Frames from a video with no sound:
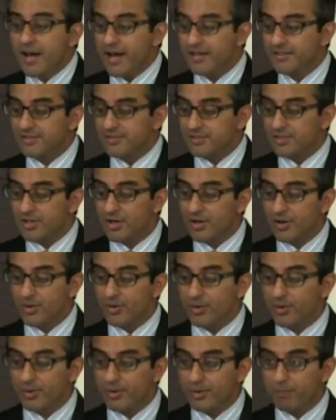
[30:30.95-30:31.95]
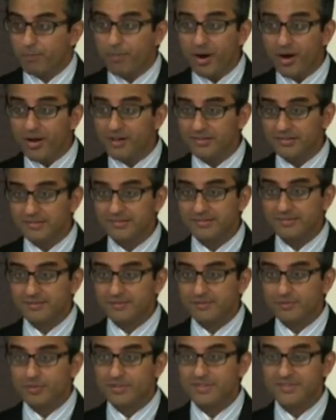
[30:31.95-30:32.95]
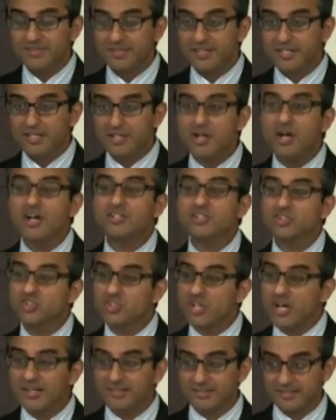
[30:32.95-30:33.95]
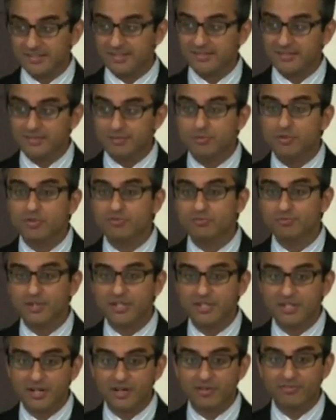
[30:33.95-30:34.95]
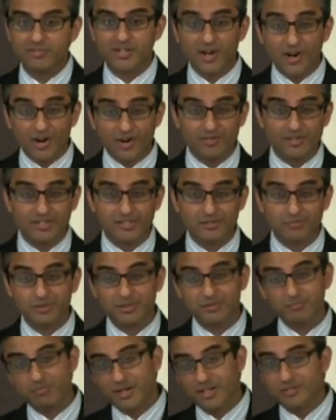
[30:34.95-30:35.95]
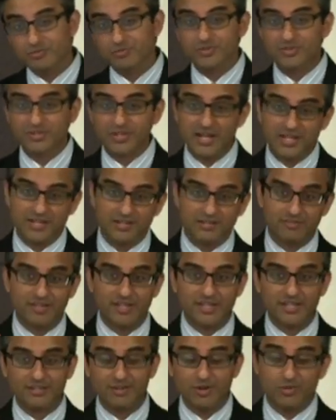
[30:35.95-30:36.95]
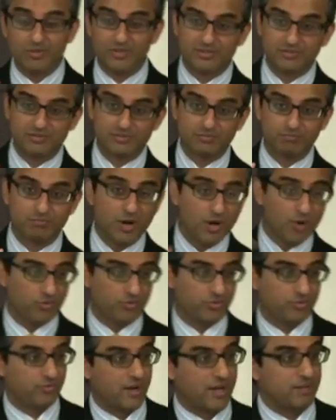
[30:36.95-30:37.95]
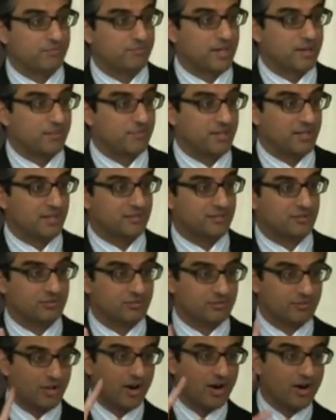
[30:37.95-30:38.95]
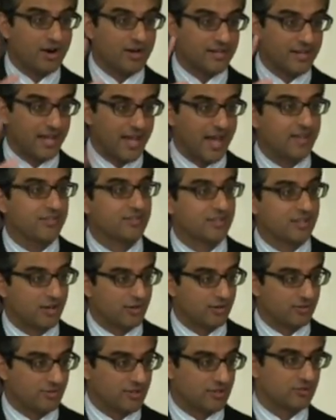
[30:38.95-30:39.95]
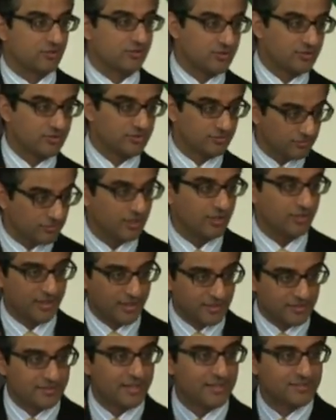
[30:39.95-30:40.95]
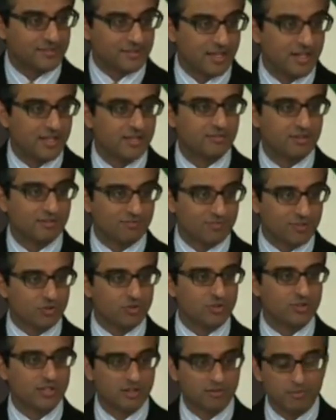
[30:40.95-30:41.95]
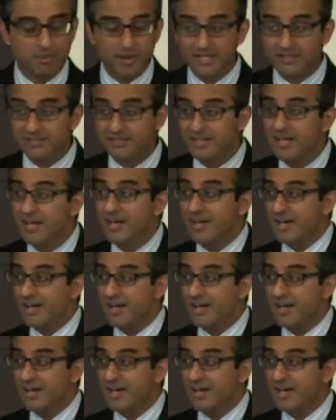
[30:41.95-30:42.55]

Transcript: And so Pulse was seen not just as the movement of the arteries, but Pulse was kind of like, oh, it's both, right? Maybe it's the heart and the arteries, or you know, that, that's the kind of confusion that remains.